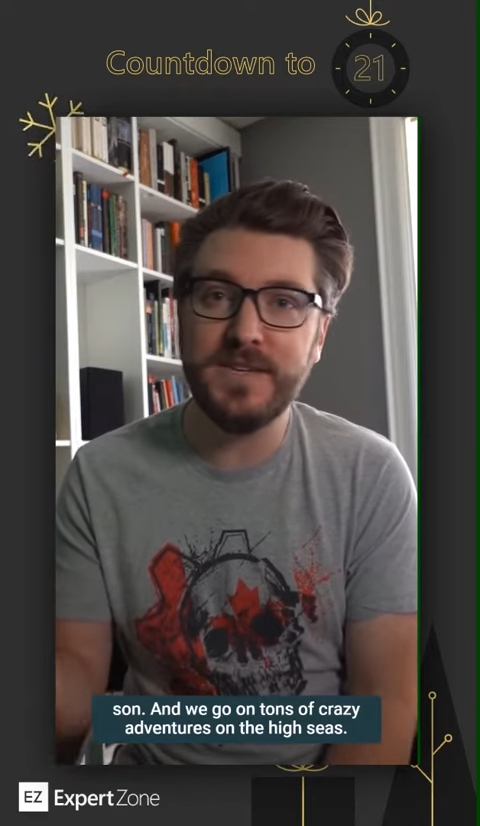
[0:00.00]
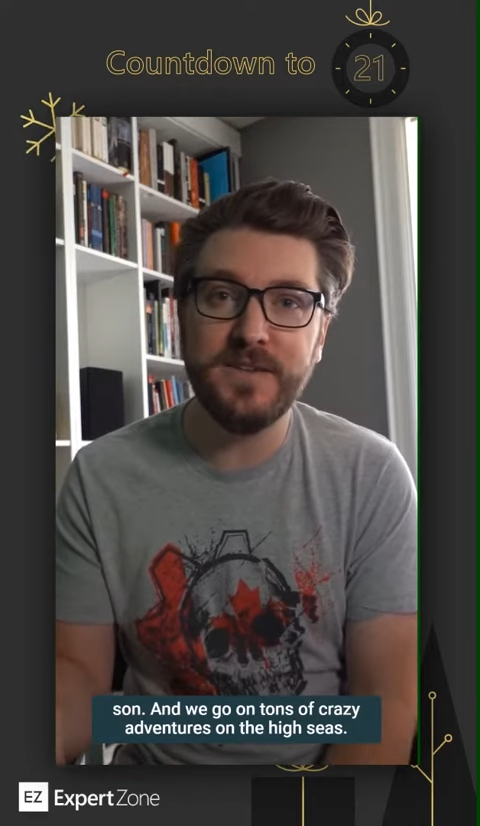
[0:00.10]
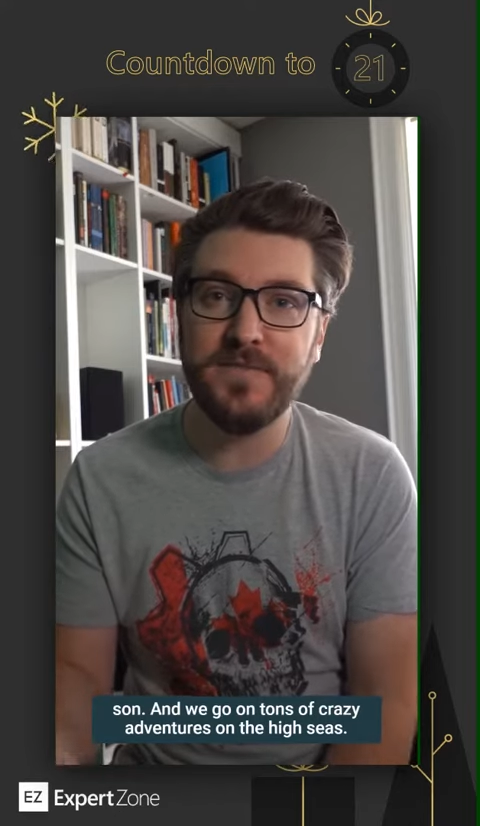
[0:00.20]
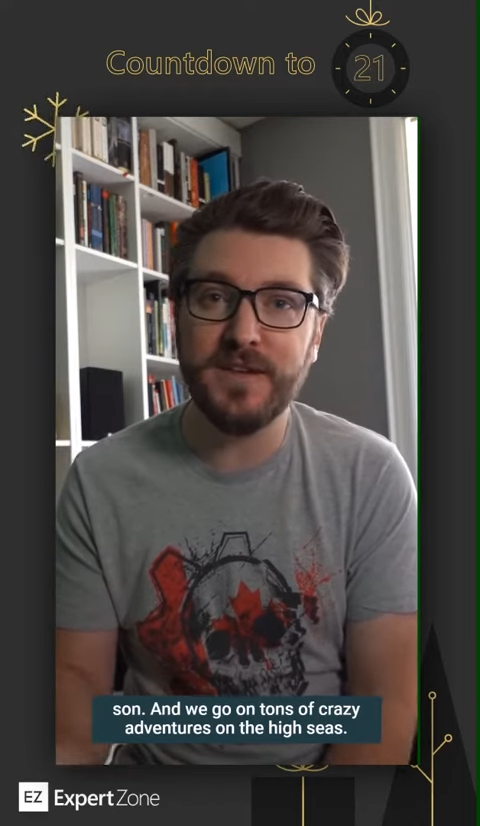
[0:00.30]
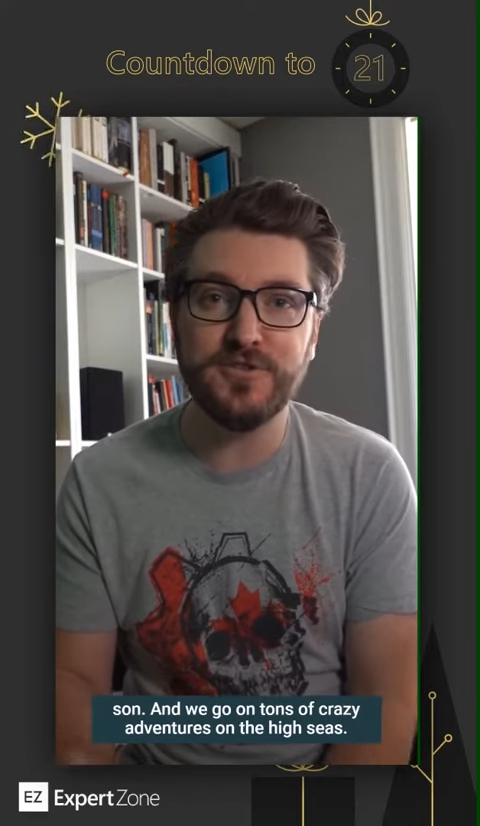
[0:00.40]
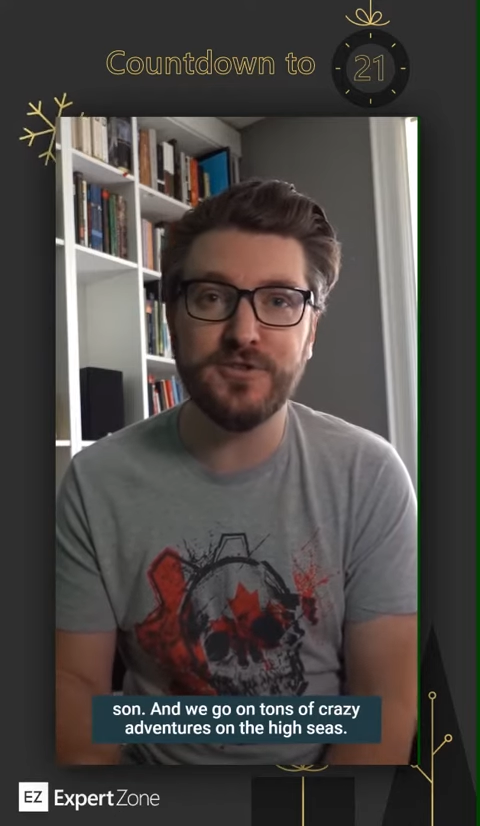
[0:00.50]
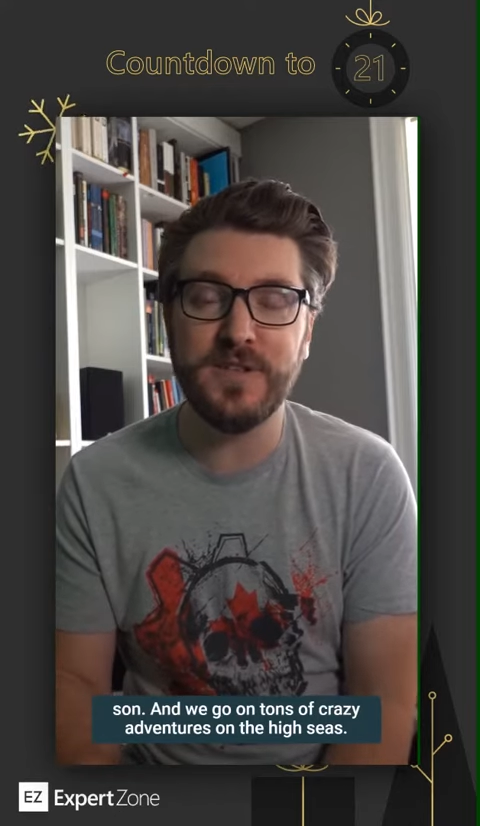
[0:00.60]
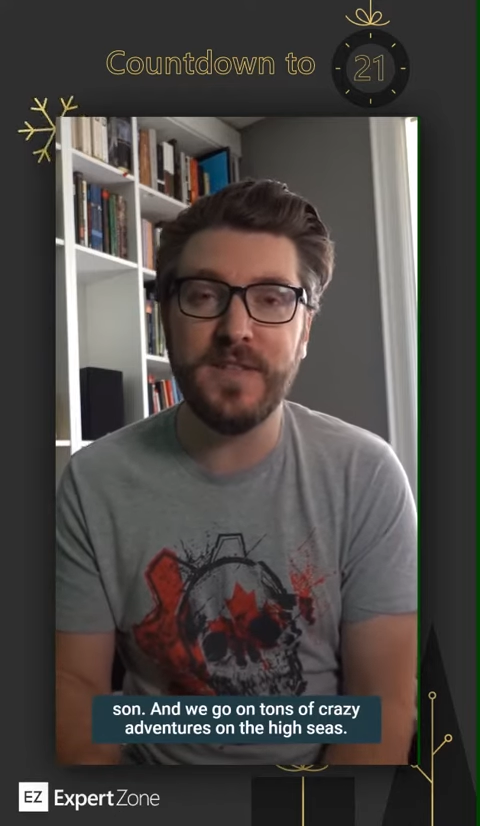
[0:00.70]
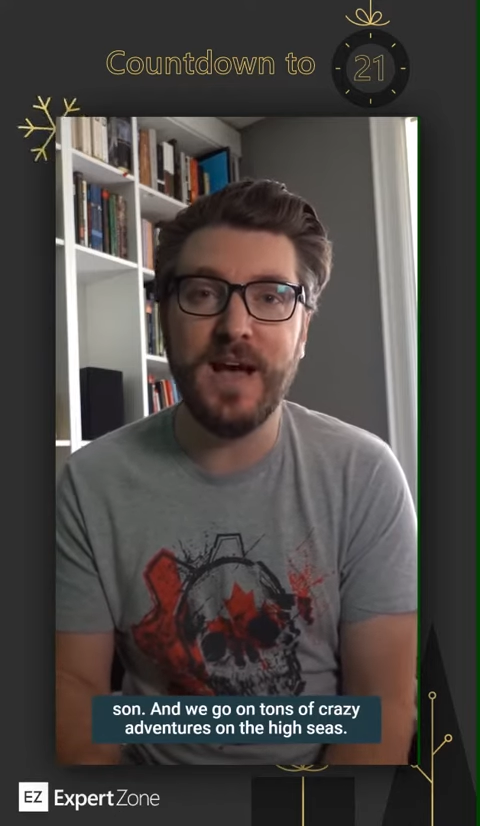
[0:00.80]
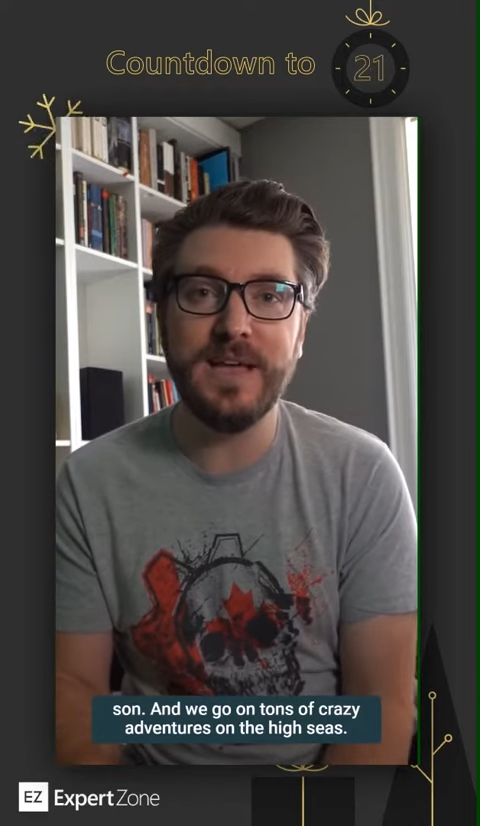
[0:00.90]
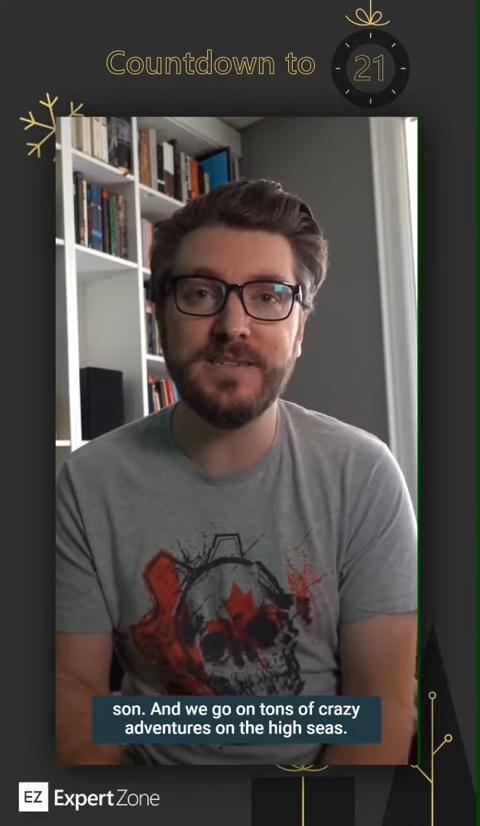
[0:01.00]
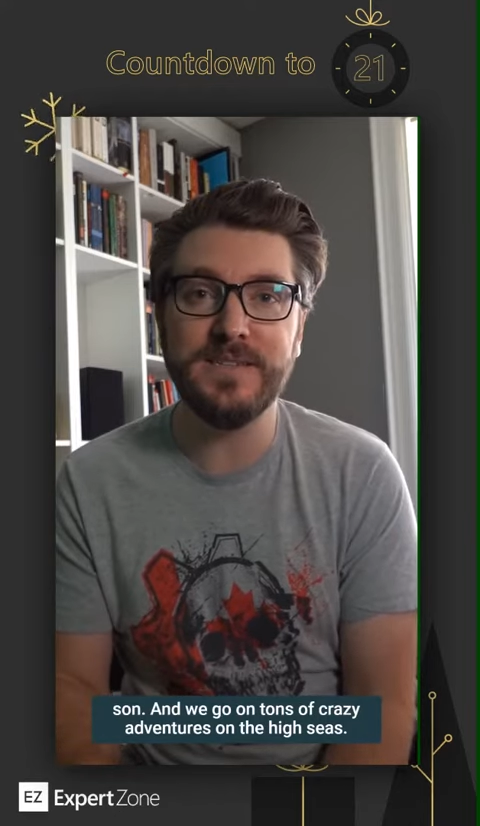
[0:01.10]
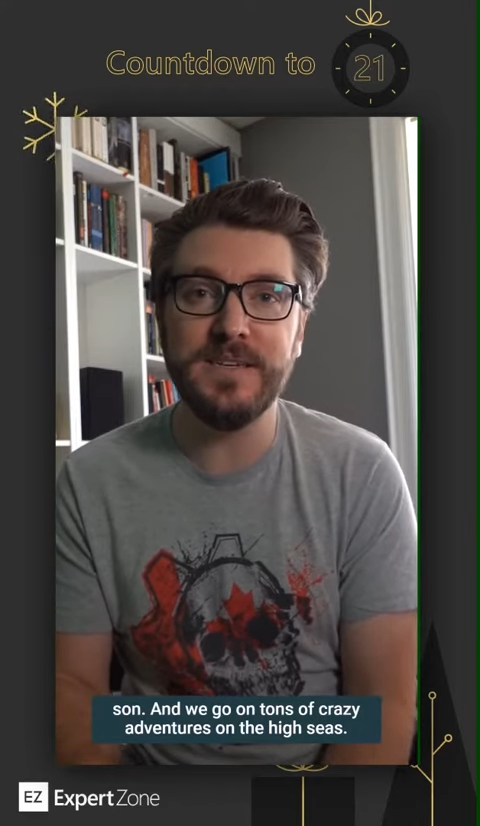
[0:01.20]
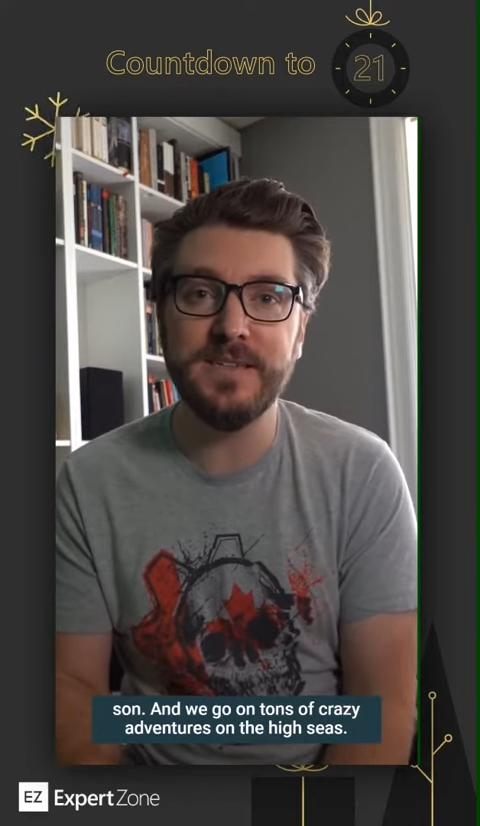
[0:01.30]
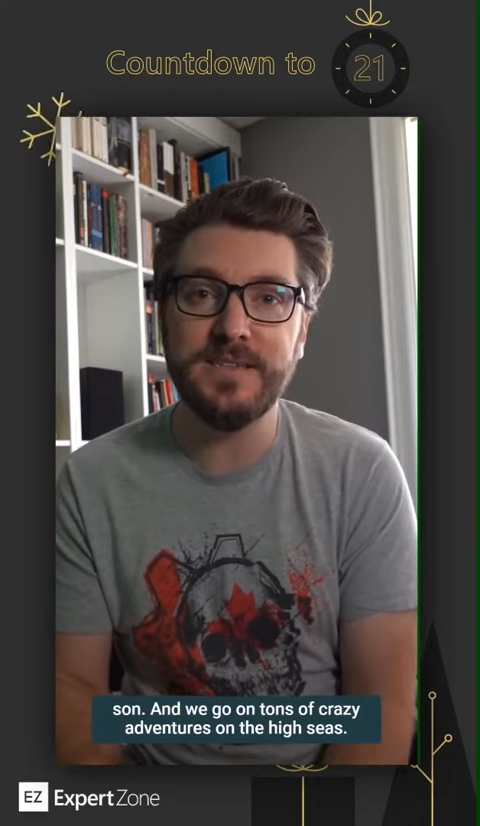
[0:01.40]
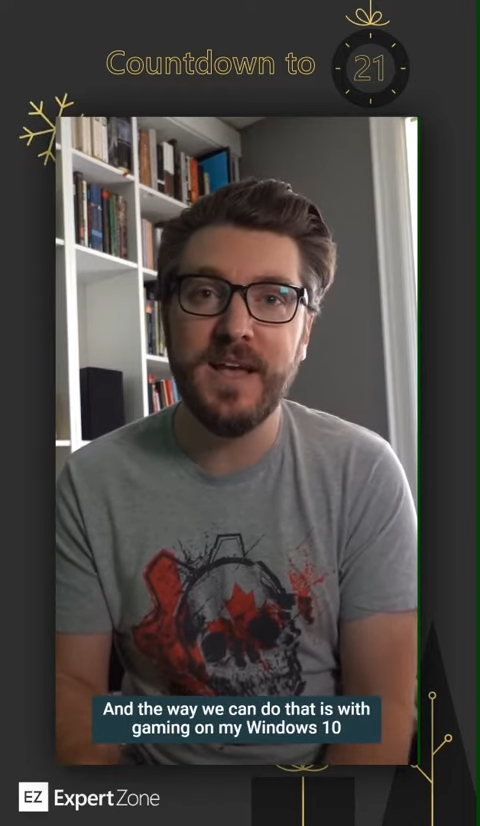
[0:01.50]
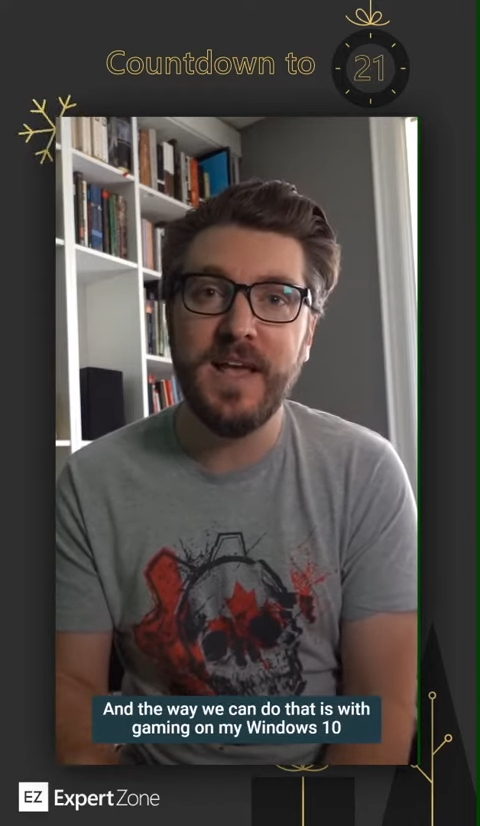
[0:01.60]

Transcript: adventures on the high seas.